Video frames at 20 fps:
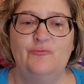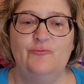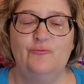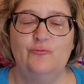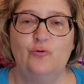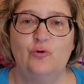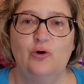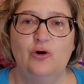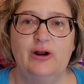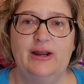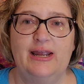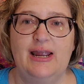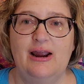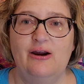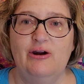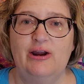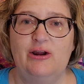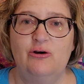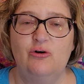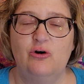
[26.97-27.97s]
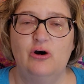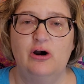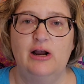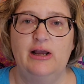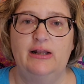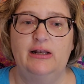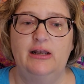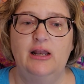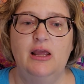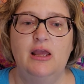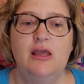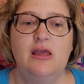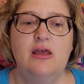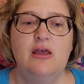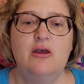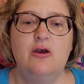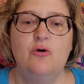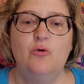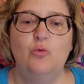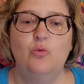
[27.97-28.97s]
for carrying on
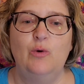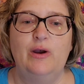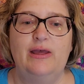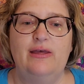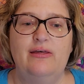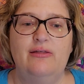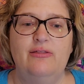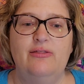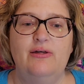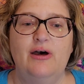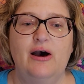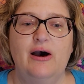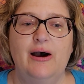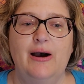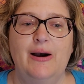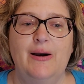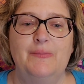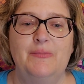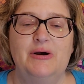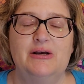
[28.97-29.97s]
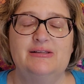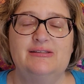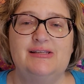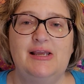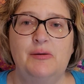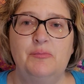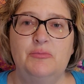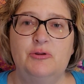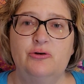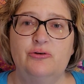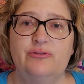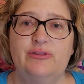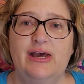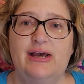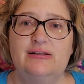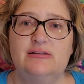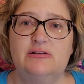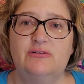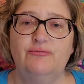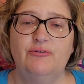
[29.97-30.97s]
with a sampler
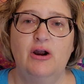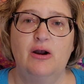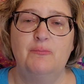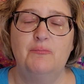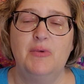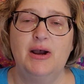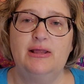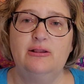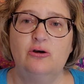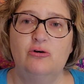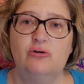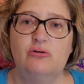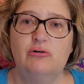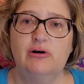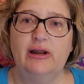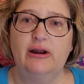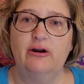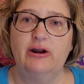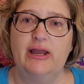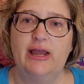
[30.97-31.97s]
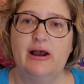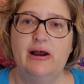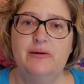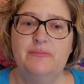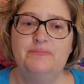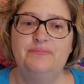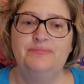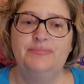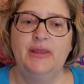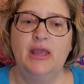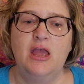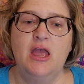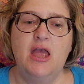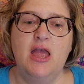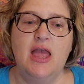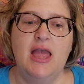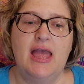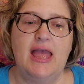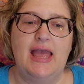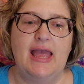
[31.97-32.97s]
that's from my local area
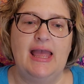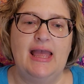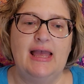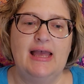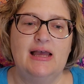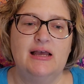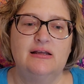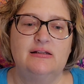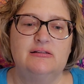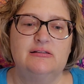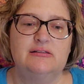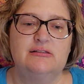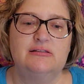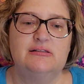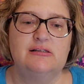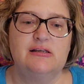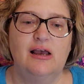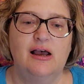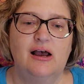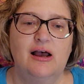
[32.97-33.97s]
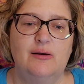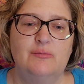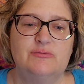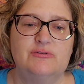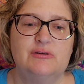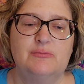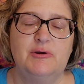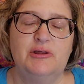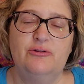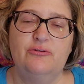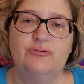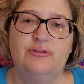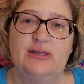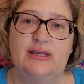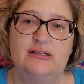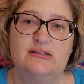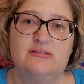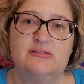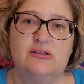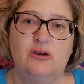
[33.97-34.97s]
and some other
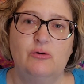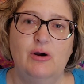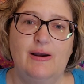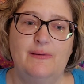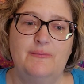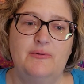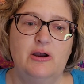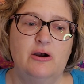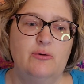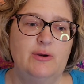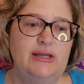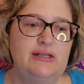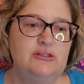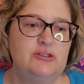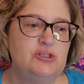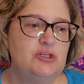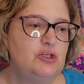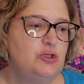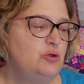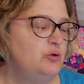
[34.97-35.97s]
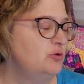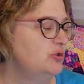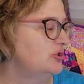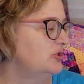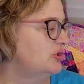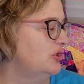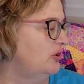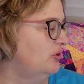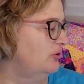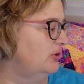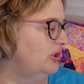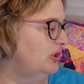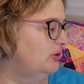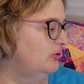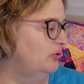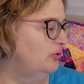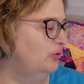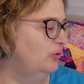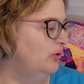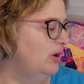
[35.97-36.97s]
things. So I'm going to show
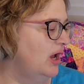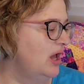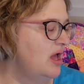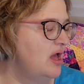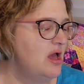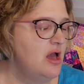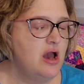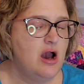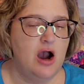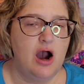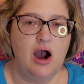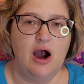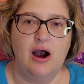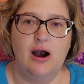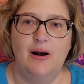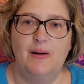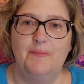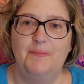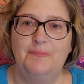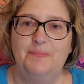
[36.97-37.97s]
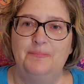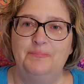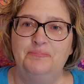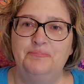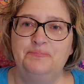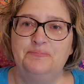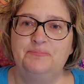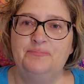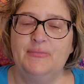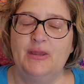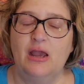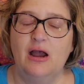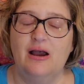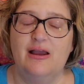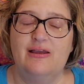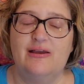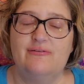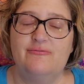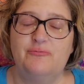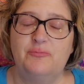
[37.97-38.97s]
you, I
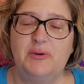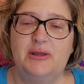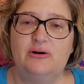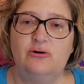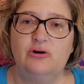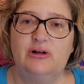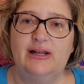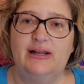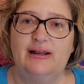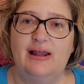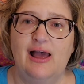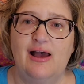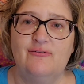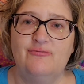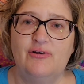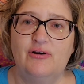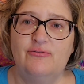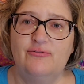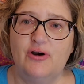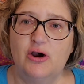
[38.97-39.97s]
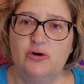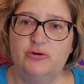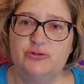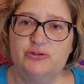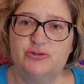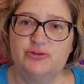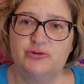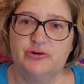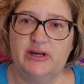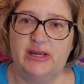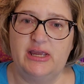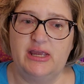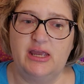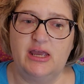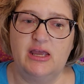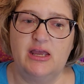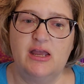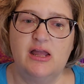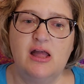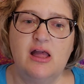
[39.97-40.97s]
have been on an FFO
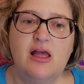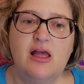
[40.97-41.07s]
streak